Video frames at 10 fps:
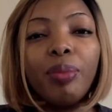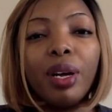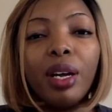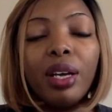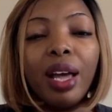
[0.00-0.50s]

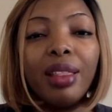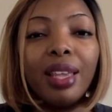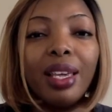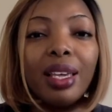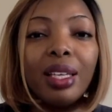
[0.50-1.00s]
but I
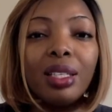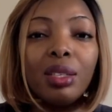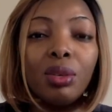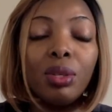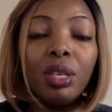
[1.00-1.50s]
think it's
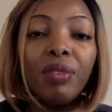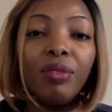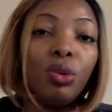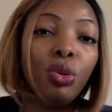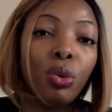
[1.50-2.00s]
good if
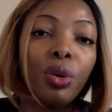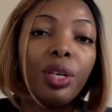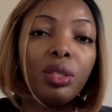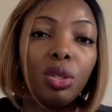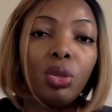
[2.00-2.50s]
you know it
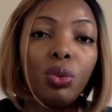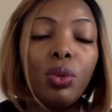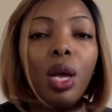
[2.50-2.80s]
too.